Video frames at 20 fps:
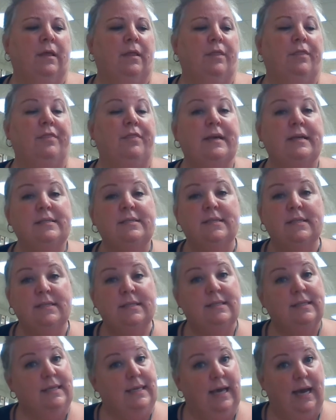this
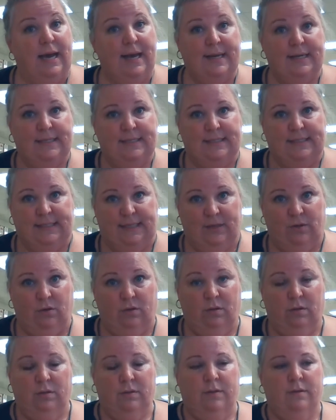is the
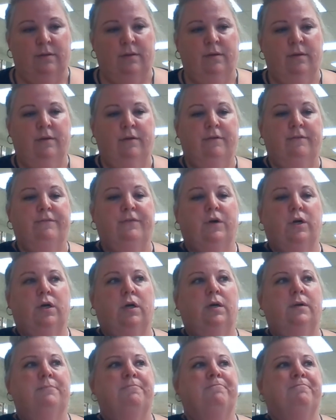ideal
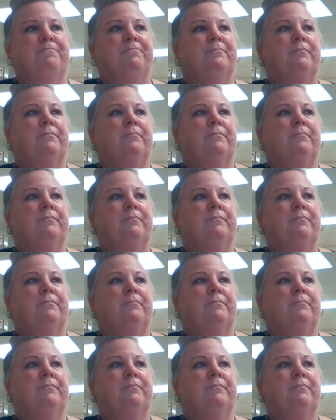for